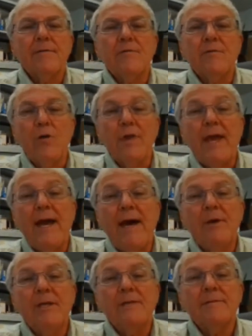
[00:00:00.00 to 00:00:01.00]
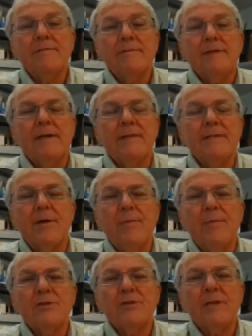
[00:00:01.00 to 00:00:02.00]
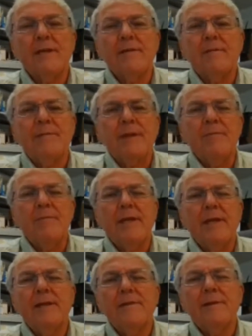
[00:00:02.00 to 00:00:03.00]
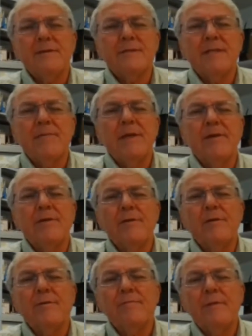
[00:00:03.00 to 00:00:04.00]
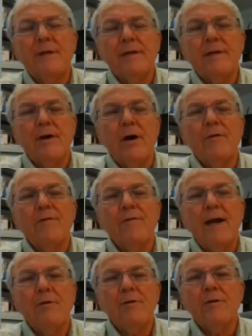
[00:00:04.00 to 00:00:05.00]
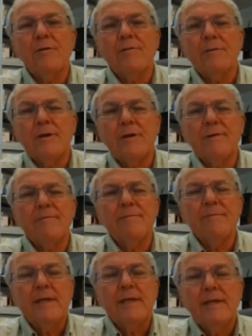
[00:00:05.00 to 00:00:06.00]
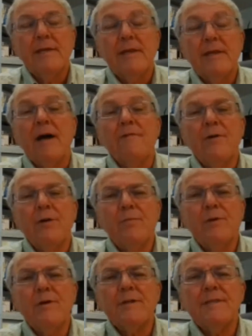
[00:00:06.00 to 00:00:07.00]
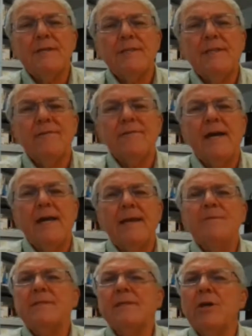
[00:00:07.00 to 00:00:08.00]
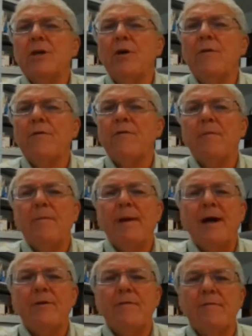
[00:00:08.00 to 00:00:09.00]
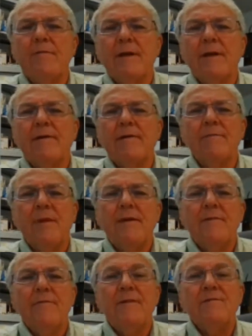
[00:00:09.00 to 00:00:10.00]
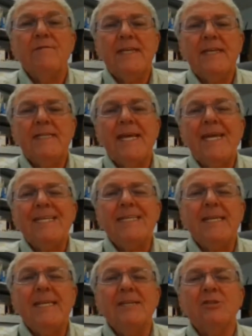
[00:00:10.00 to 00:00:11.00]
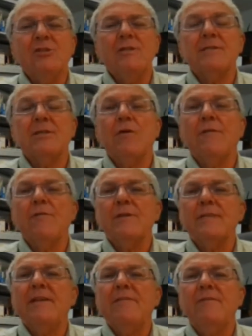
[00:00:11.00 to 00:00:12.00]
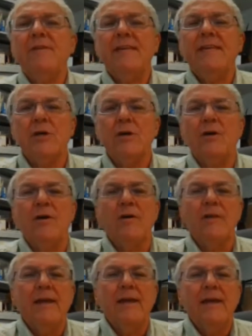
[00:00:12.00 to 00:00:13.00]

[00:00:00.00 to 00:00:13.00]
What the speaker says: Growth habit, as I'll mention in a minute. There's some that are autoflower, non-photoperiod sensitive types that go from about 15 to 18 inches to over 10 feet tall.